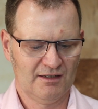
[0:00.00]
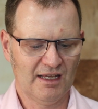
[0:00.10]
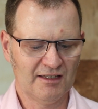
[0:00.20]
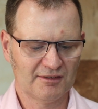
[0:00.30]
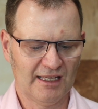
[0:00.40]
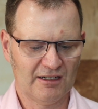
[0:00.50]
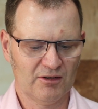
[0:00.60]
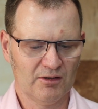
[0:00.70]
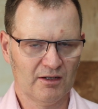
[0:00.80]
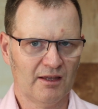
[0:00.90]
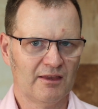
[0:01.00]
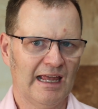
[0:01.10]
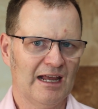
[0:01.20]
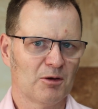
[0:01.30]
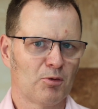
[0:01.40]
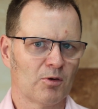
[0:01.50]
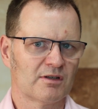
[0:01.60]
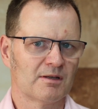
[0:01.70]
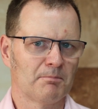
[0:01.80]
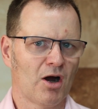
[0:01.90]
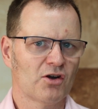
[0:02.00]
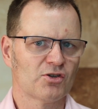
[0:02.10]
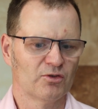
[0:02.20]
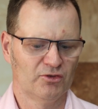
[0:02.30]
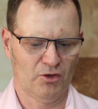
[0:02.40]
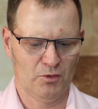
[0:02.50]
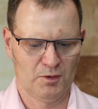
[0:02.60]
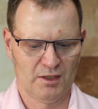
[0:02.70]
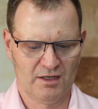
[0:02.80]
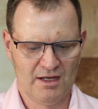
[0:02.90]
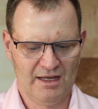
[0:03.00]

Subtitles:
Days later, in the airport departure zone,